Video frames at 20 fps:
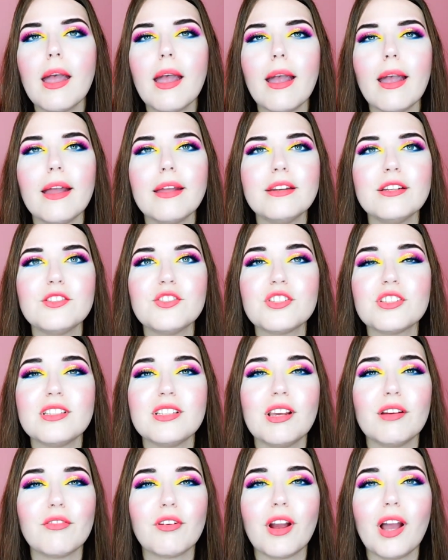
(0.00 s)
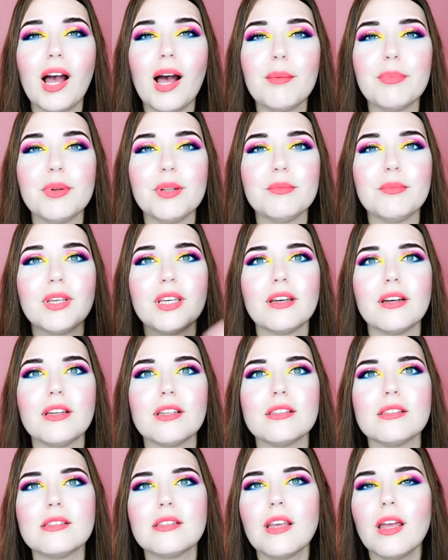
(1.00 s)
And it just never happened
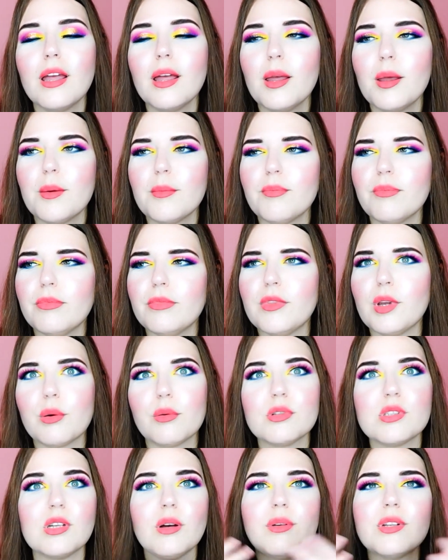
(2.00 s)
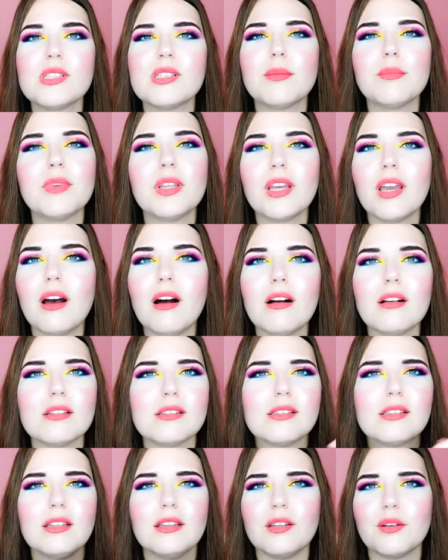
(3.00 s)
because there was always something
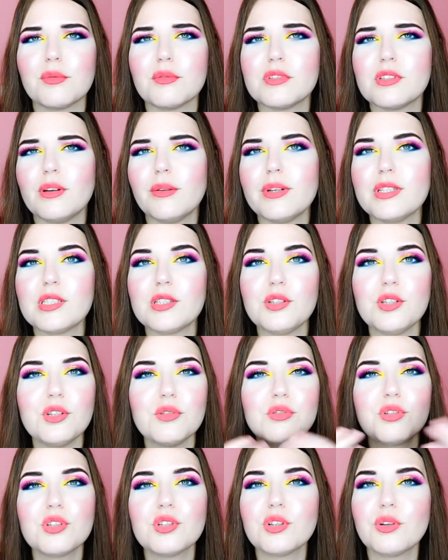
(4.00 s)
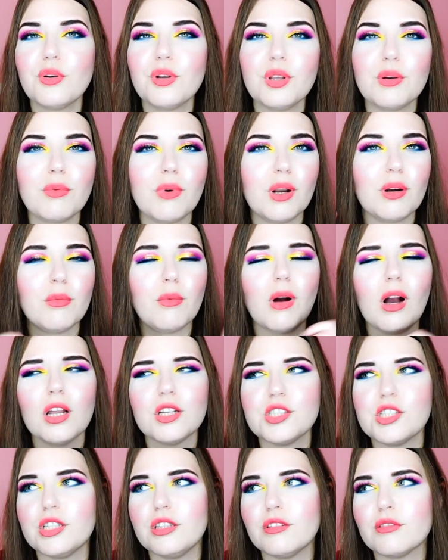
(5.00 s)
else, and there was always a new show you want to
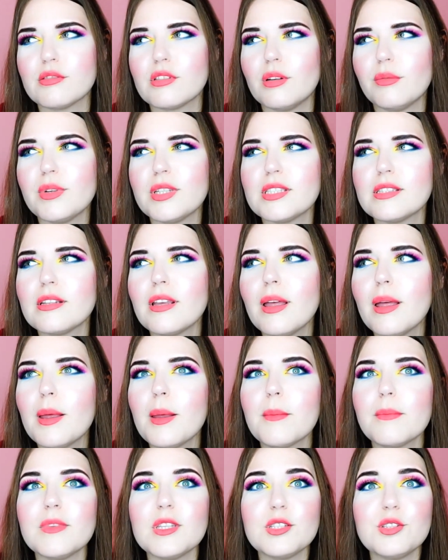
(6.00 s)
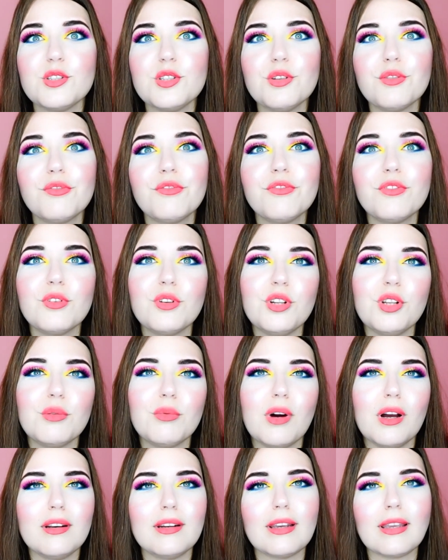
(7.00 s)
watch, and there's always this new food you
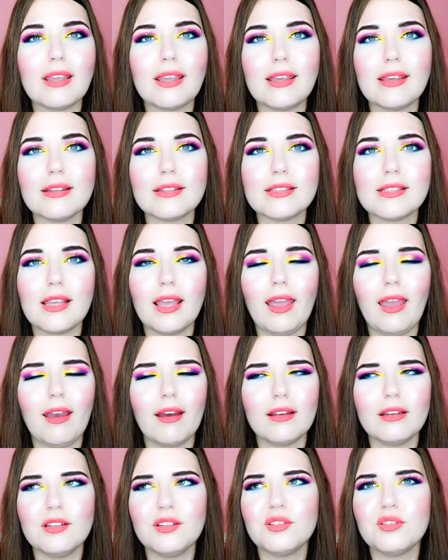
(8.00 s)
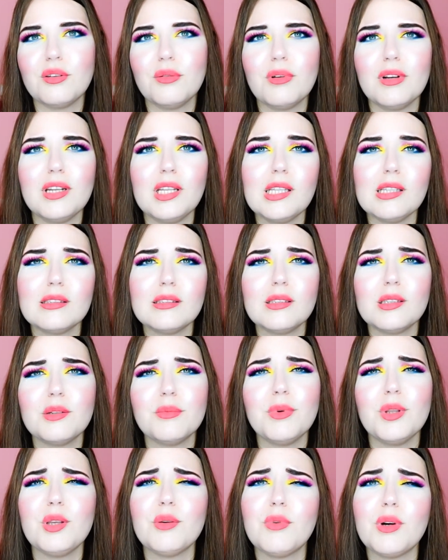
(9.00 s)
want to eat, and you don't want to eat a little
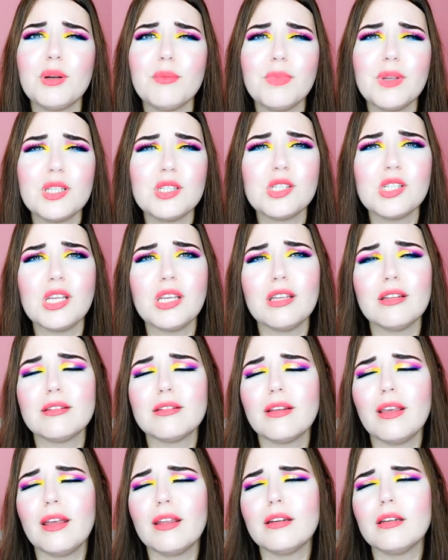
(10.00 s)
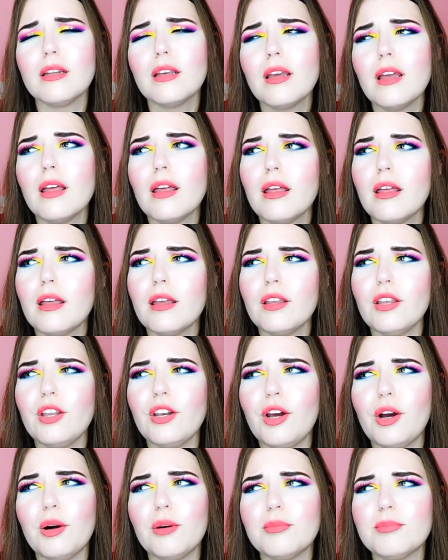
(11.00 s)
bit, you want to binge eat, and you
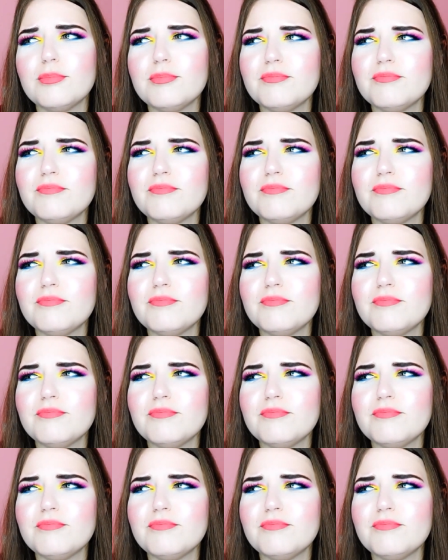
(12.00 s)
know,